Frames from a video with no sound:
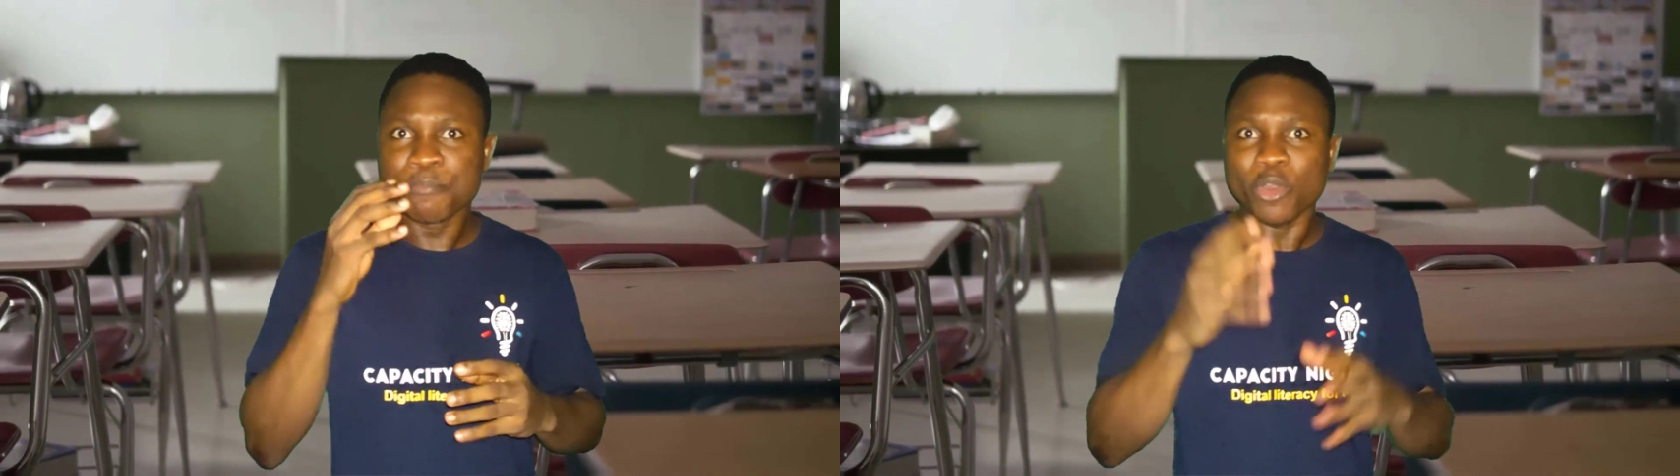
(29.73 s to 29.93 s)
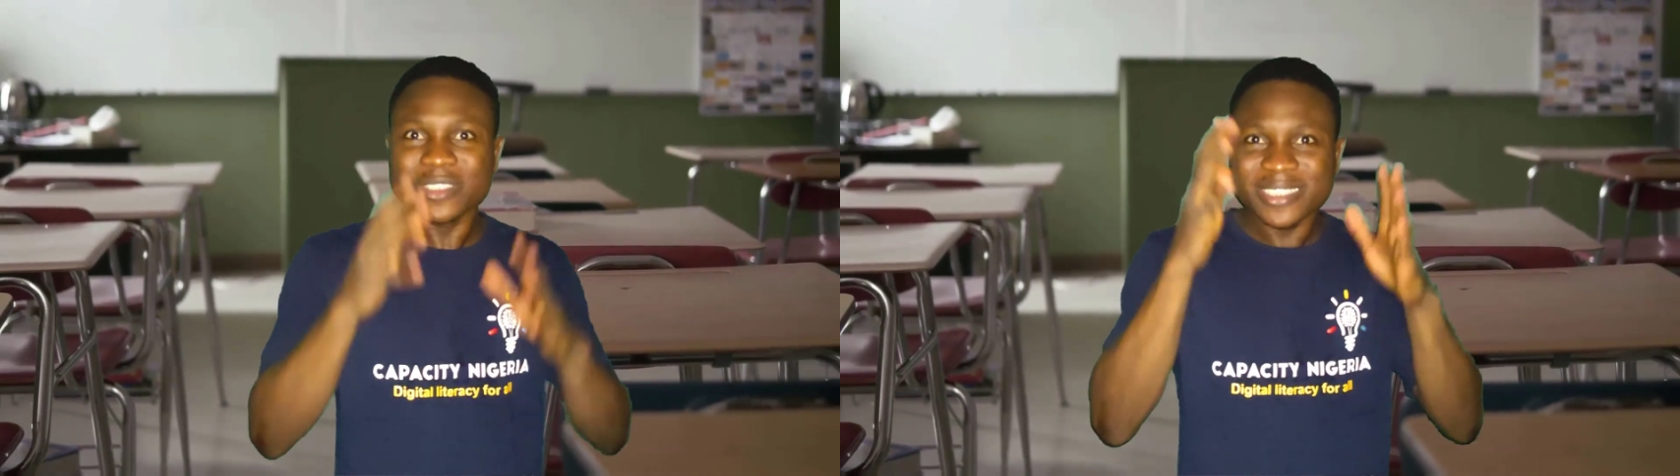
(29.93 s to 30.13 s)

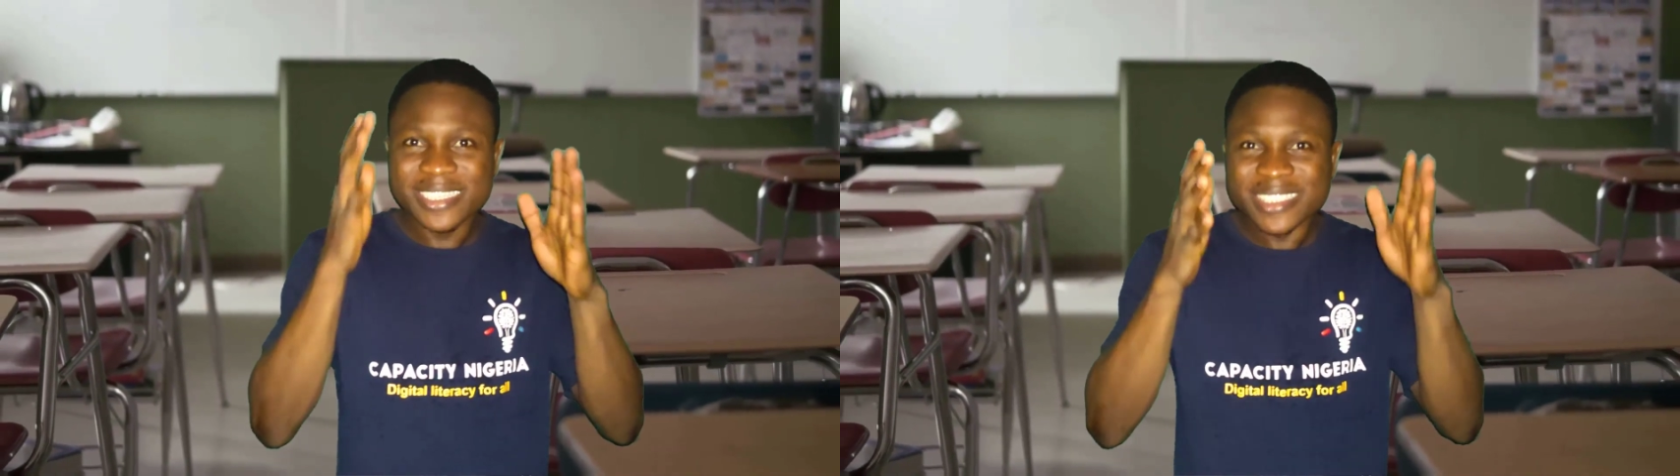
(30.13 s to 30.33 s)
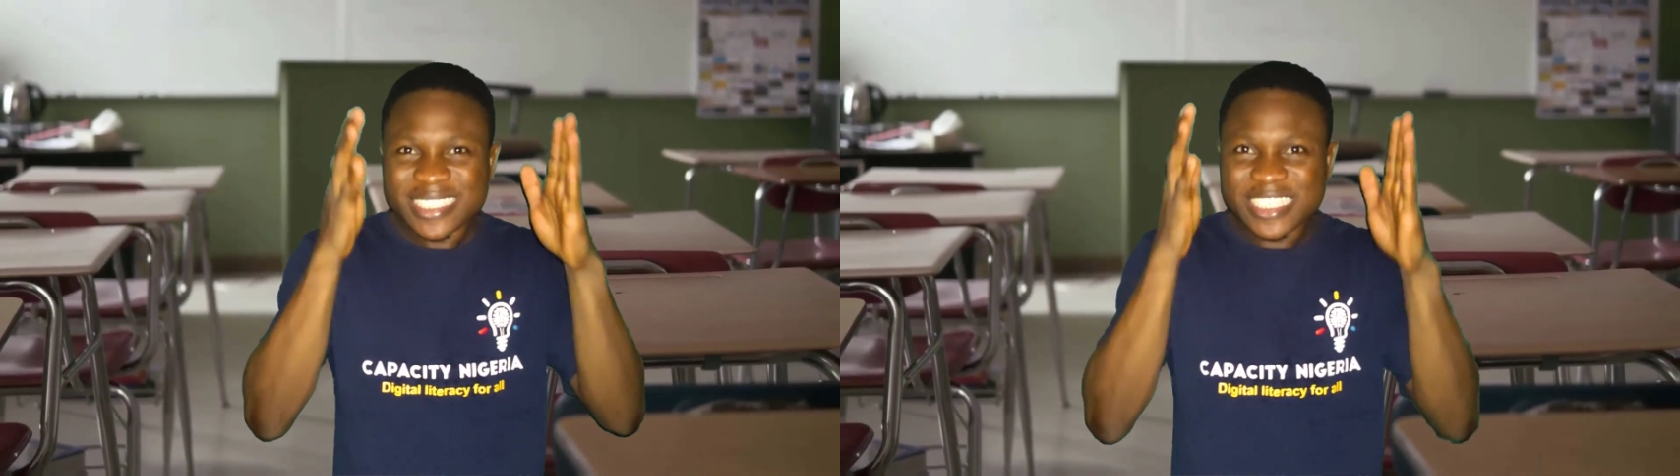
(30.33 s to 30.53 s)
but
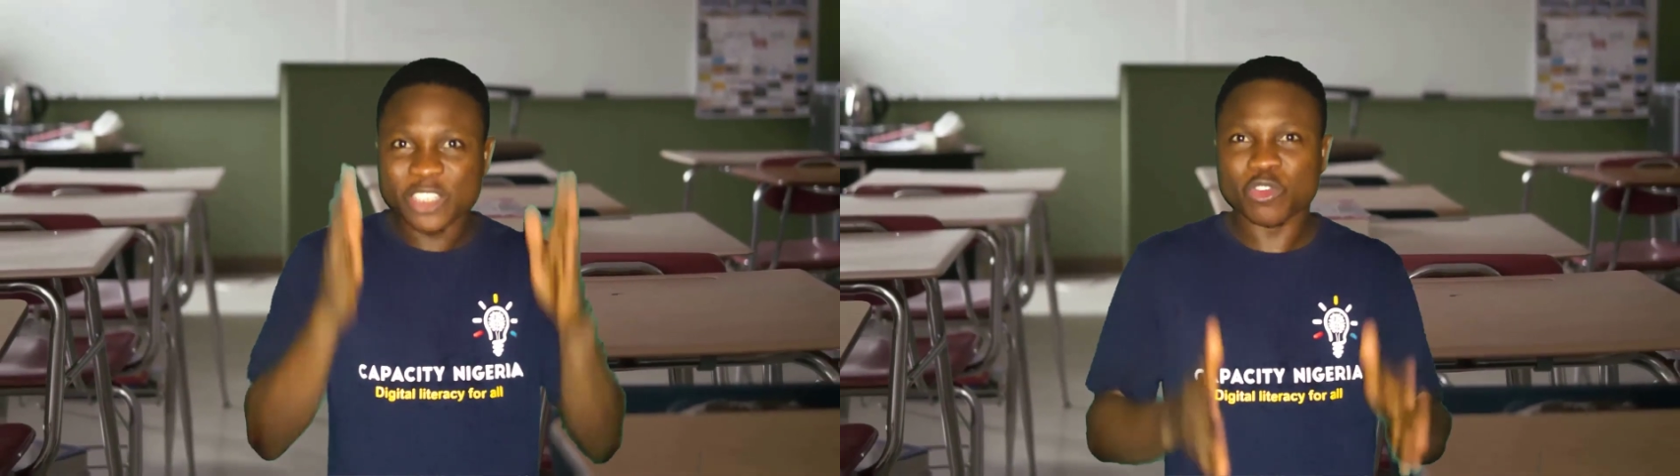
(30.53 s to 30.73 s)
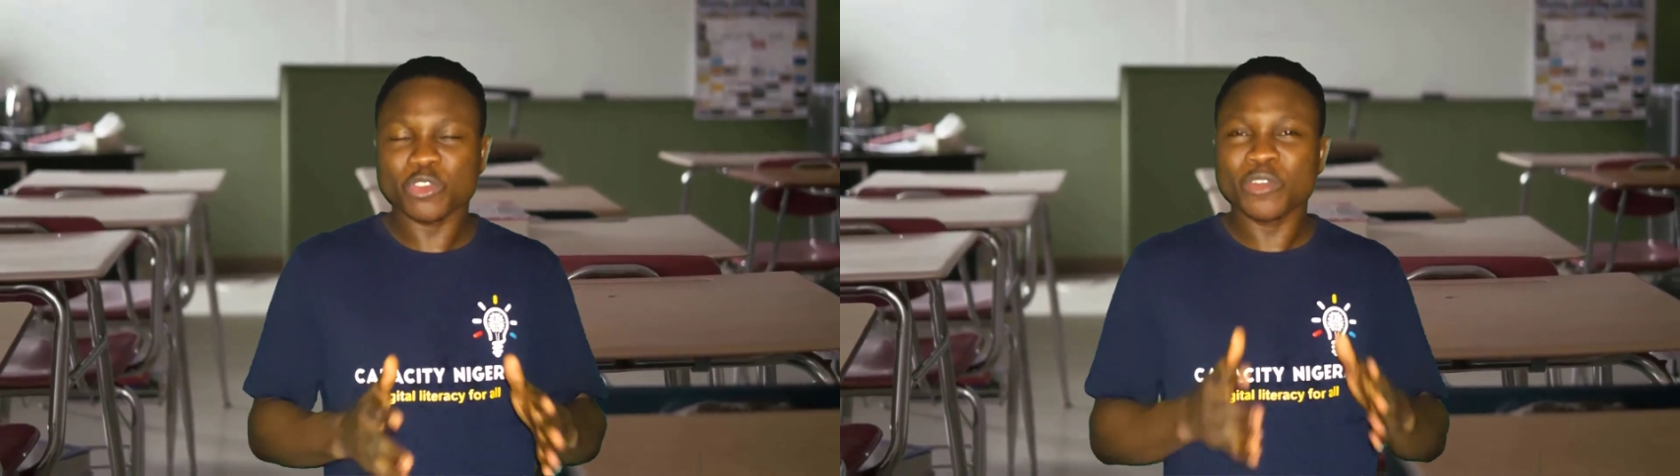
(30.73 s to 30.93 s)
this is the
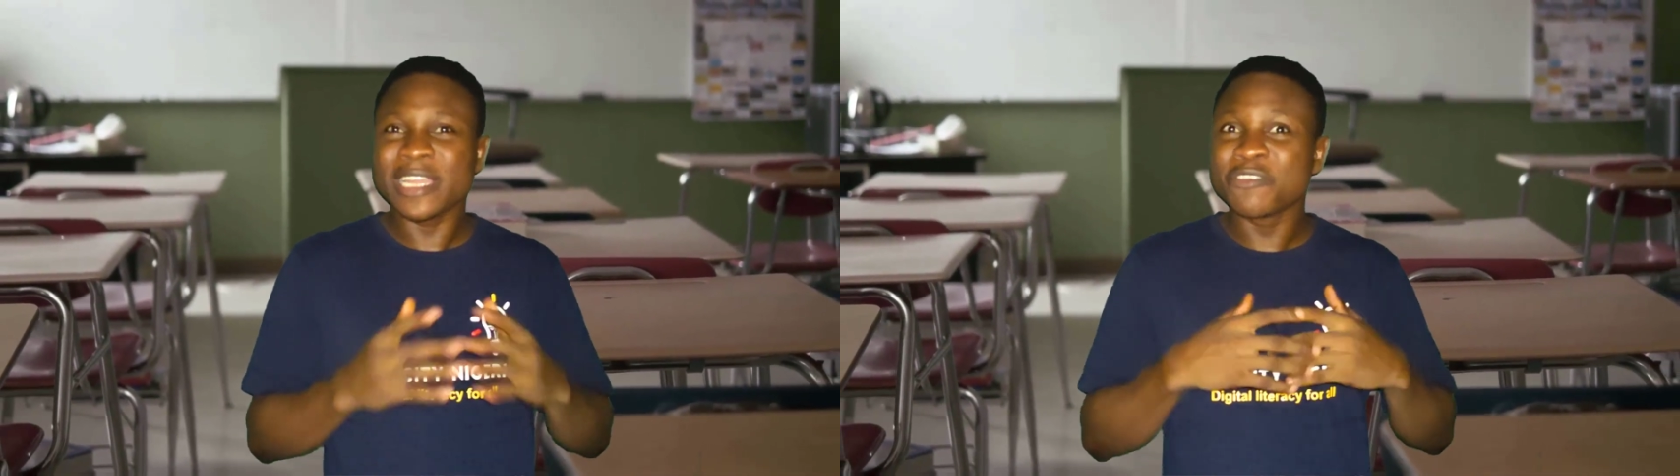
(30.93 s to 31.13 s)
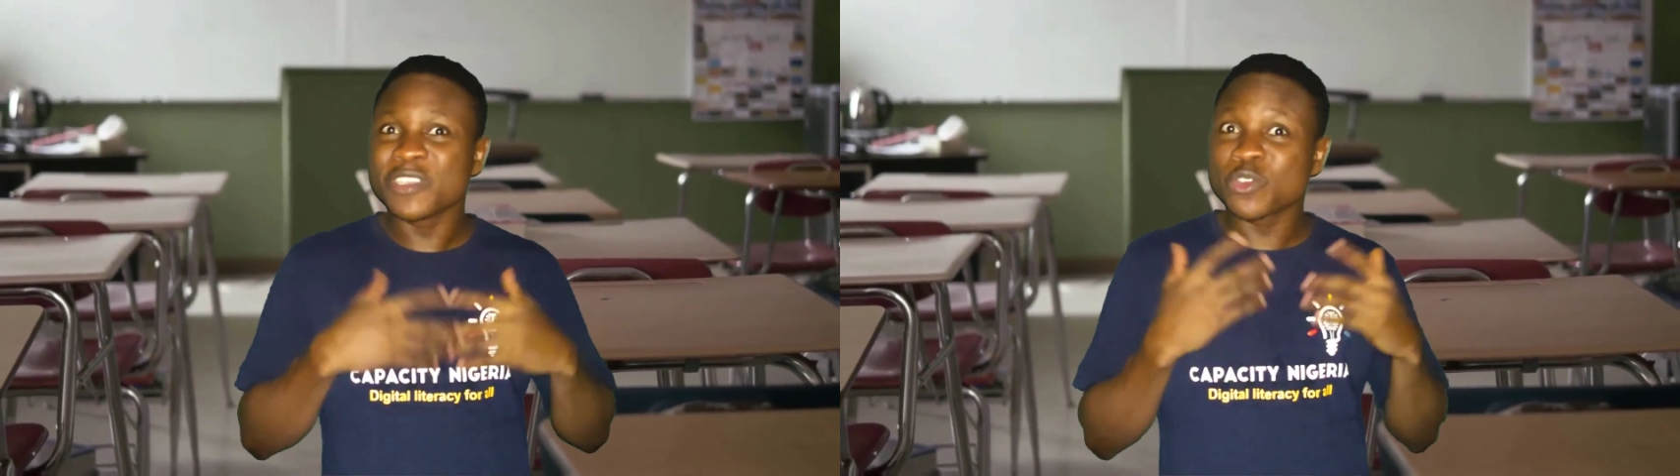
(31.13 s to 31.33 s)
structure
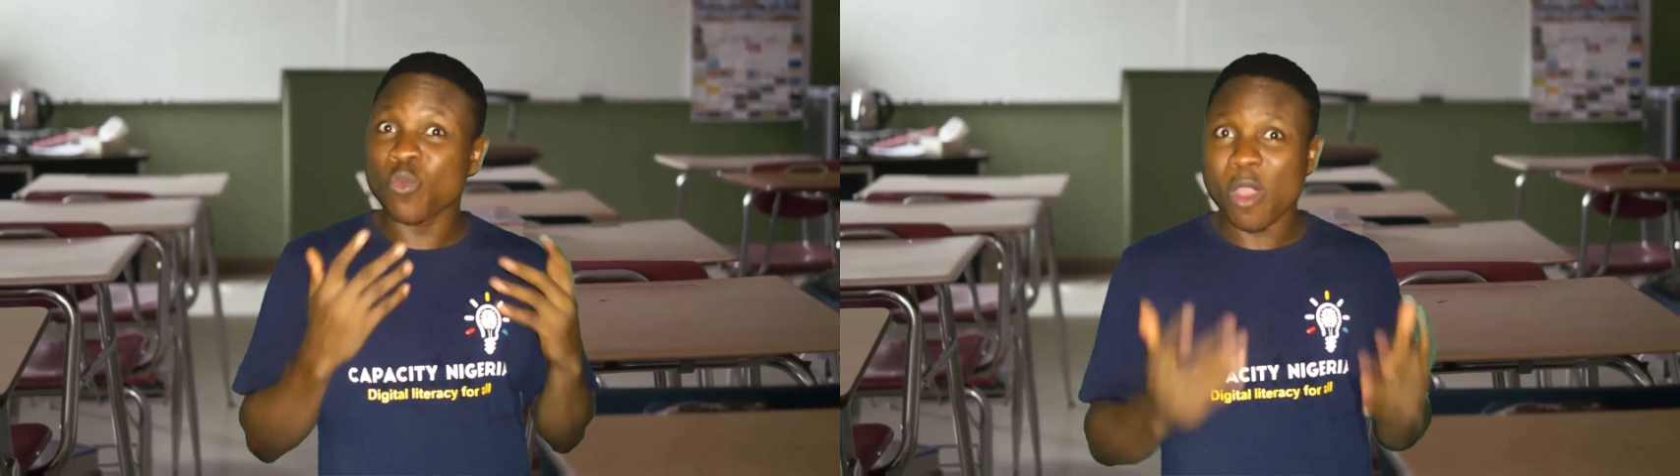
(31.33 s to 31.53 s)
that you need to